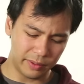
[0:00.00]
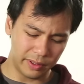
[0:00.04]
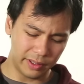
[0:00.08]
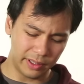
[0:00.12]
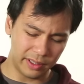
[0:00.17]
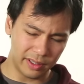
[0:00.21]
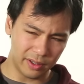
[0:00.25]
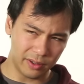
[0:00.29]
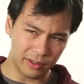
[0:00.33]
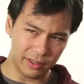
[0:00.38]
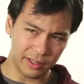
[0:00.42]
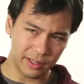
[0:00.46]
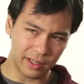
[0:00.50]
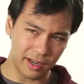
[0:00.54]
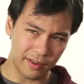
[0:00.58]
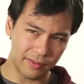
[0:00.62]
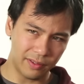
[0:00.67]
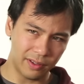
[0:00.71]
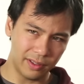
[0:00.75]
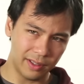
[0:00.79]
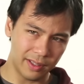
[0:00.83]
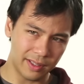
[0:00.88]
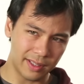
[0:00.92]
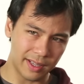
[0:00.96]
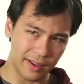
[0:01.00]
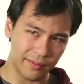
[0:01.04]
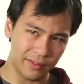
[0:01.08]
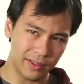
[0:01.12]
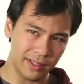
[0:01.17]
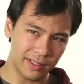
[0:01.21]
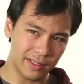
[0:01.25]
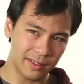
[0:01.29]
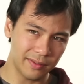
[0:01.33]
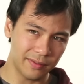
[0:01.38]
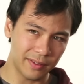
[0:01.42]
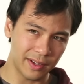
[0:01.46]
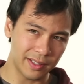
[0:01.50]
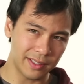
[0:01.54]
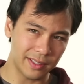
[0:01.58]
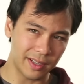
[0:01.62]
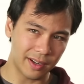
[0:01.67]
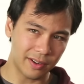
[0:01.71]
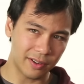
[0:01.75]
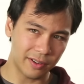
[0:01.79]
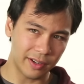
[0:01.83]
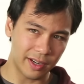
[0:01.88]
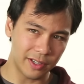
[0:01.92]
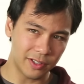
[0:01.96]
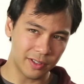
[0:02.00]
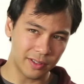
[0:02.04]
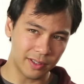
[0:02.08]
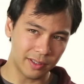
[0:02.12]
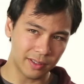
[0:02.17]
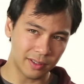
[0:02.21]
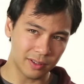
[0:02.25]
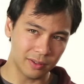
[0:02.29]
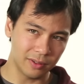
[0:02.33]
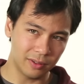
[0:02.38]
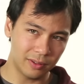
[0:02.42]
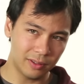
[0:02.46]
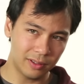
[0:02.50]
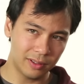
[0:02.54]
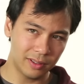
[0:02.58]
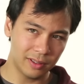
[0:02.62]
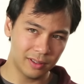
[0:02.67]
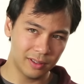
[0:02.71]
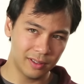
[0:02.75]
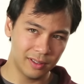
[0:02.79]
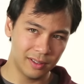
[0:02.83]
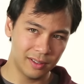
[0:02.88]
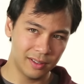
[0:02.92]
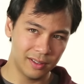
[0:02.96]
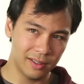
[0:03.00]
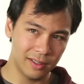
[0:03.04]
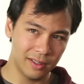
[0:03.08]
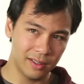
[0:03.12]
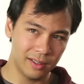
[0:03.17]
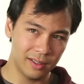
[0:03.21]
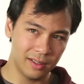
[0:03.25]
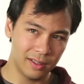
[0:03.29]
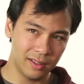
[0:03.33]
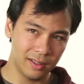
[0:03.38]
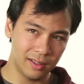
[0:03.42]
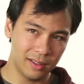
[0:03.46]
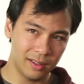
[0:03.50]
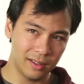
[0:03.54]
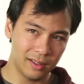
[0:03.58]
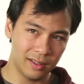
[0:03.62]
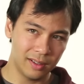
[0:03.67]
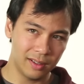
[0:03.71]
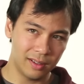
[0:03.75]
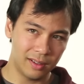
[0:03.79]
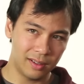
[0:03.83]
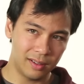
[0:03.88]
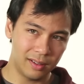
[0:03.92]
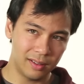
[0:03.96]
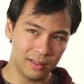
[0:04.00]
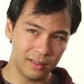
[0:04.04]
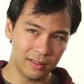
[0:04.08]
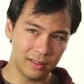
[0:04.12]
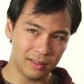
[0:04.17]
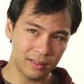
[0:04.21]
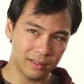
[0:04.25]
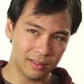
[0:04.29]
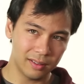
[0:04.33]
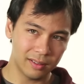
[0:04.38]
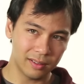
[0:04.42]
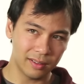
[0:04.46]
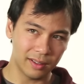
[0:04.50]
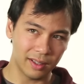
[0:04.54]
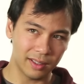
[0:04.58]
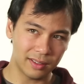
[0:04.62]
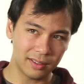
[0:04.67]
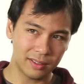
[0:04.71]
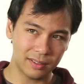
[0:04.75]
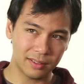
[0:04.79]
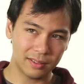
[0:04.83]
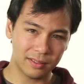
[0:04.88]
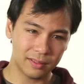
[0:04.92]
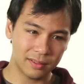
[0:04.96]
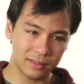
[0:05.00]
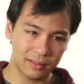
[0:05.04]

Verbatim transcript: really go undercover in the 70s to fight segregation in schools? Yeah. That's